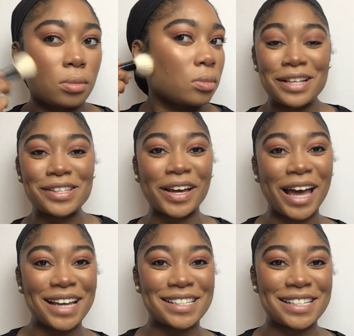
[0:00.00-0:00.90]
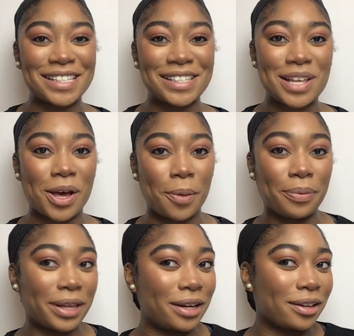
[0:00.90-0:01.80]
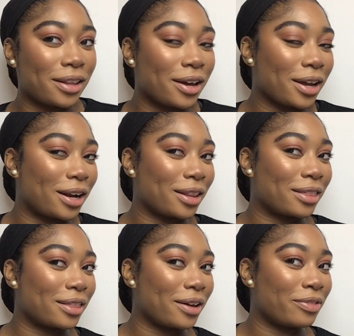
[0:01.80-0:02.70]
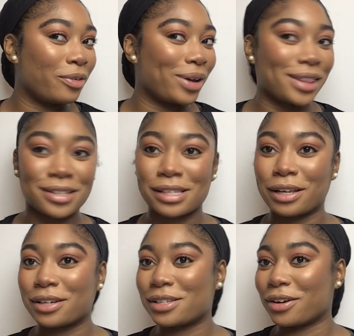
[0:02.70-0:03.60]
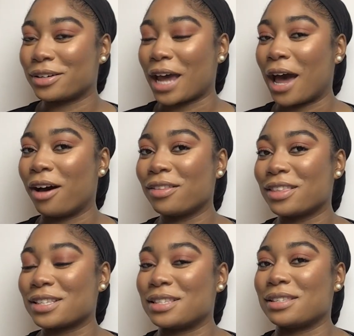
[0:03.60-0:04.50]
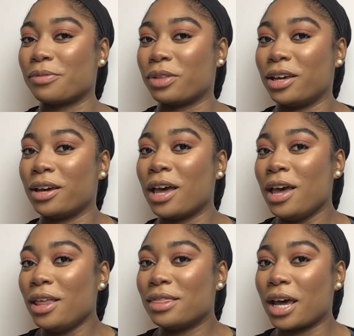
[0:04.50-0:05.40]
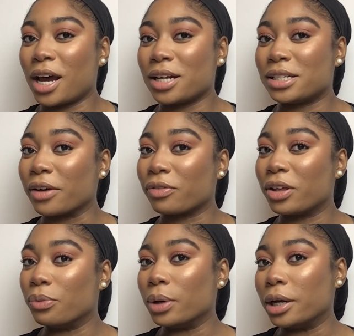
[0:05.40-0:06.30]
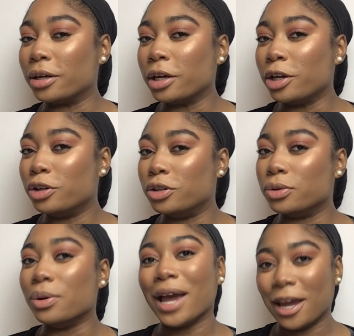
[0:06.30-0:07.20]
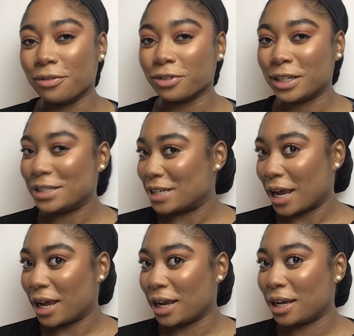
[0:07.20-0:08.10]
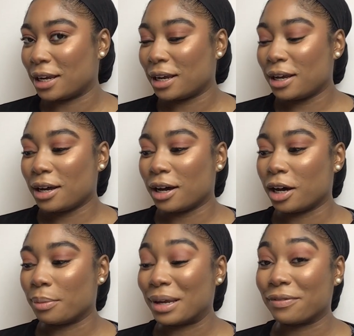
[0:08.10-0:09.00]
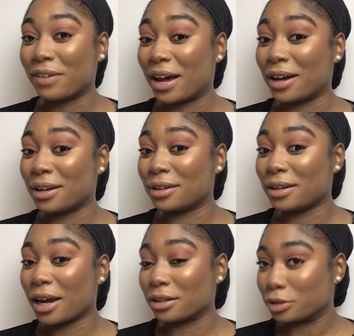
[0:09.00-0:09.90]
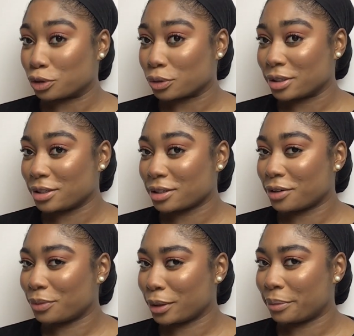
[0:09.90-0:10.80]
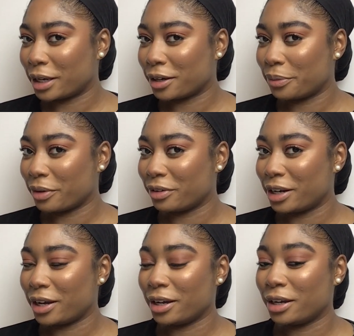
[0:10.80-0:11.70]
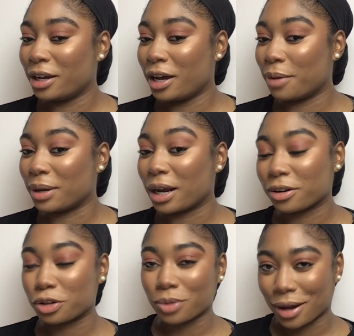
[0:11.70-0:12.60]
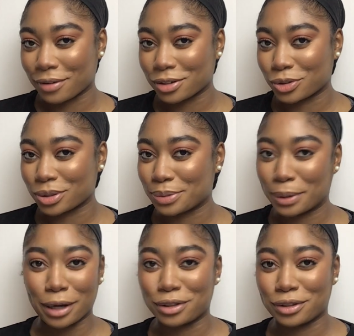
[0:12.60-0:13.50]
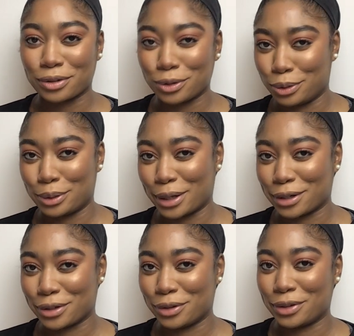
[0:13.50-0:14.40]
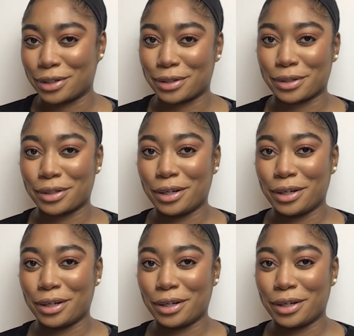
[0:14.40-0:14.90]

So guys, this is the completed look, and I love the way this look turned out. This is something that I definitely would do every day if I had the choice of wearing makeup every day. I mean, I do have that choice, but I just choose not to, because,